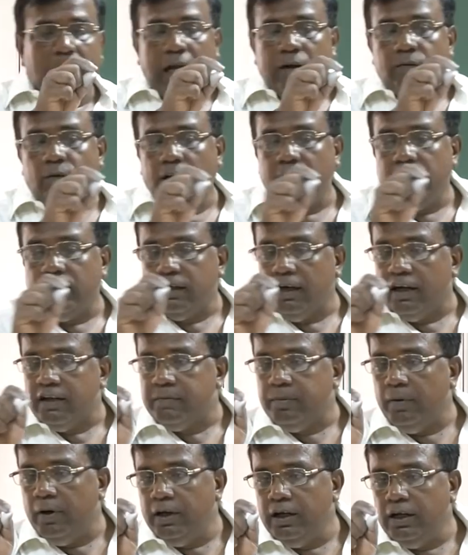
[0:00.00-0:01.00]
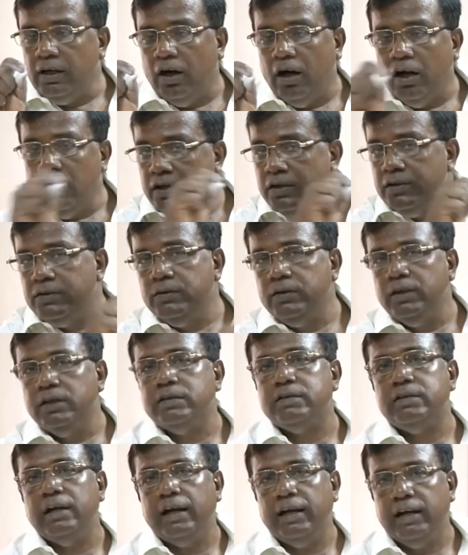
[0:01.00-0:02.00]
and what is the corresponding altitude
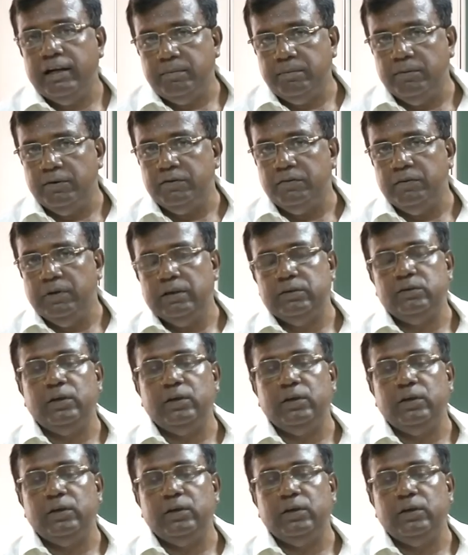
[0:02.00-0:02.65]
in standard atmosphere.